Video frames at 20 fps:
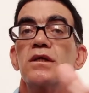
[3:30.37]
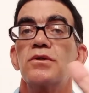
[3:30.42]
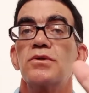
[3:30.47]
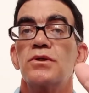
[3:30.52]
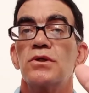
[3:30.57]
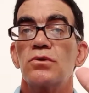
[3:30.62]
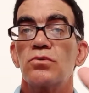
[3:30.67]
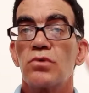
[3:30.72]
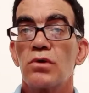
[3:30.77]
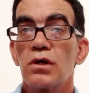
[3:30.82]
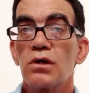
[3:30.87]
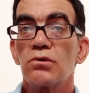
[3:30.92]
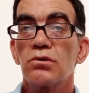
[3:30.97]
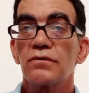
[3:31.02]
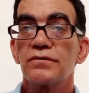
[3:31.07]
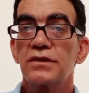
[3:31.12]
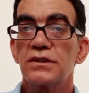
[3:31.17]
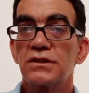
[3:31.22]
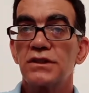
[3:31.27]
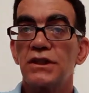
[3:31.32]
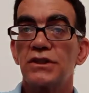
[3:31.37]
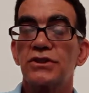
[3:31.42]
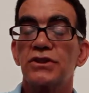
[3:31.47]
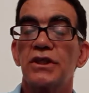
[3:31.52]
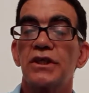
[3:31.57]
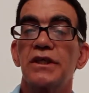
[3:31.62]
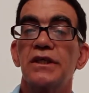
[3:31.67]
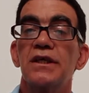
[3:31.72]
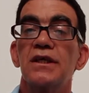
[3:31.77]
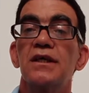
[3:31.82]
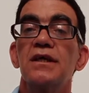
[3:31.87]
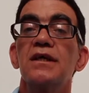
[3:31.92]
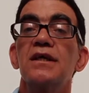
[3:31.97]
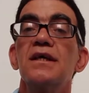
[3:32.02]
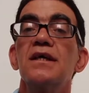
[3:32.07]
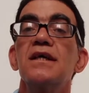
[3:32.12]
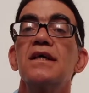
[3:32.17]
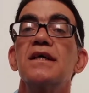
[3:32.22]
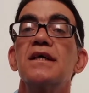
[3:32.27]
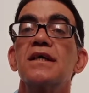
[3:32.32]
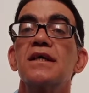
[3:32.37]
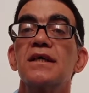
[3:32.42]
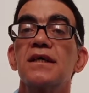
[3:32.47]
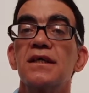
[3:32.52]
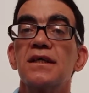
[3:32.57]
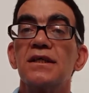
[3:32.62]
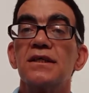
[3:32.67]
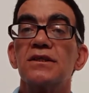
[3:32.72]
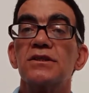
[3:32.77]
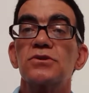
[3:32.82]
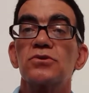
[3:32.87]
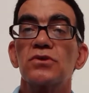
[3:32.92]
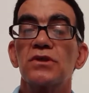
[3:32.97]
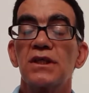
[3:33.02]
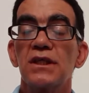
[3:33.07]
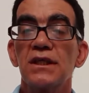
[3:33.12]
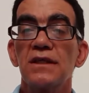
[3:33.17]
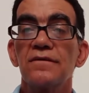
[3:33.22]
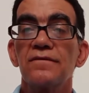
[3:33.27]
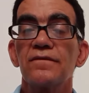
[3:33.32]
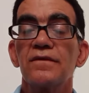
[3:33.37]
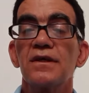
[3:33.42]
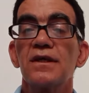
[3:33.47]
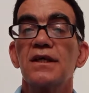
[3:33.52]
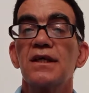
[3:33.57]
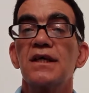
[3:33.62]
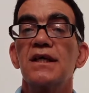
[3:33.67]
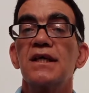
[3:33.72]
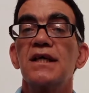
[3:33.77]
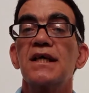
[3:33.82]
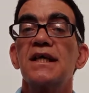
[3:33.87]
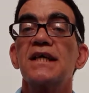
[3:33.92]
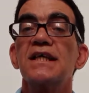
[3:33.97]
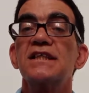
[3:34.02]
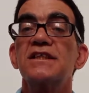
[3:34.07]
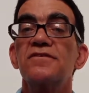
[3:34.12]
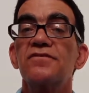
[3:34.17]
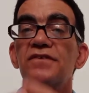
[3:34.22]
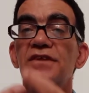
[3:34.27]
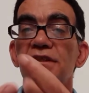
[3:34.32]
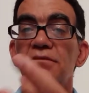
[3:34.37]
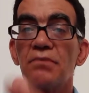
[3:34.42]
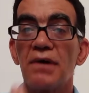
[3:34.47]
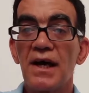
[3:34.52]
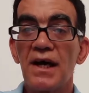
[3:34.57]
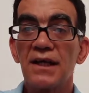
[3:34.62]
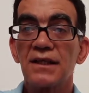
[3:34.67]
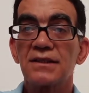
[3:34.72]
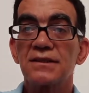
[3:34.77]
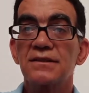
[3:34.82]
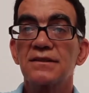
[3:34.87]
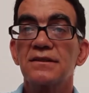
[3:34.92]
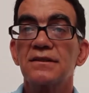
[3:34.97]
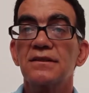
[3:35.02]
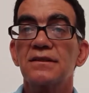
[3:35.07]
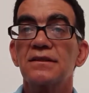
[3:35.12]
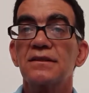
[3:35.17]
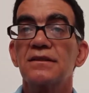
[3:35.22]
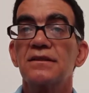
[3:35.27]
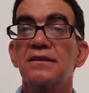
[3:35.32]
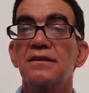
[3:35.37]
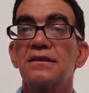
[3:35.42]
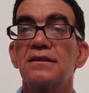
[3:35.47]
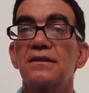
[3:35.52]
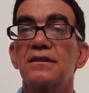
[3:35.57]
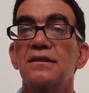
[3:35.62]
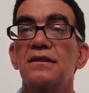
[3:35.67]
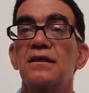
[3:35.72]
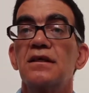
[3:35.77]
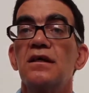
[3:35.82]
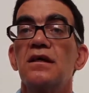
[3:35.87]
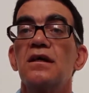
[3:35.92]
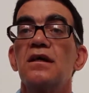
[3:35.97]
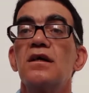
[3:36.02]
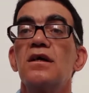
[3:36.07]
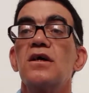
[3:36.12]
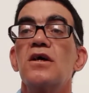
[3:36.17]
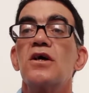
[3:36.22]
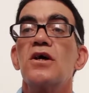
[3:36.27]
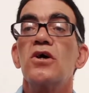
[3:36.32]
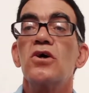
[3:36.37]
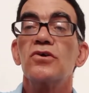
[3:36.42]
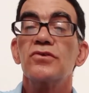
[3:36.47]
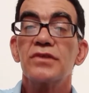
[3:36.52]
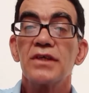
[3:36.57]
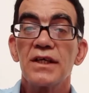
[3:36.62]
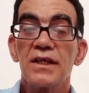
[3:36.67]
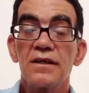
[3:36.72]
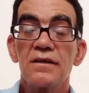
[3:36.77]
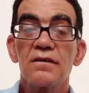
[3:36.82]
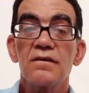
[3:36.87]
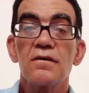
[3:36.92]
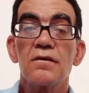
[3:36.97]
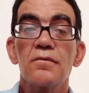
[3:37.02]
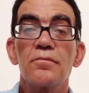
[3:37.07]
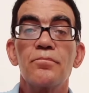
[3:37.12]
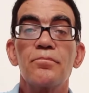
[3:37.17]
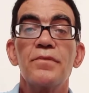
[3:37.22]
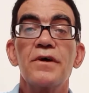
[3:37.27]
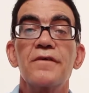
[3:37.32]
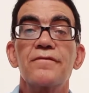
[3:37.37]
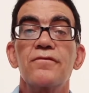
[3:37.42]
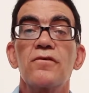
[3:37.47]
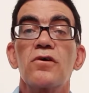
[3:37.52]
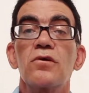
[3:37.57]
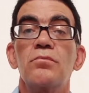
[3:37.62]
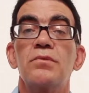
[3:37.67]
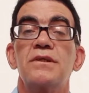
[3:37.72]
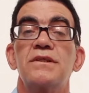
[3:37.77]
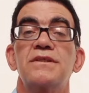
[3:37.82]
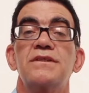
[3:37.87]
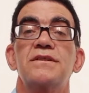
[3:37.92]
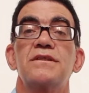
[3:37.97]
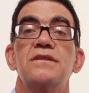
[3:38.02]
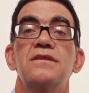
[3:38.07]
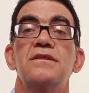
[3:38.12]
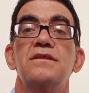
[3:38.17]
The role of the teacher here is to give his feedbacks on their performance.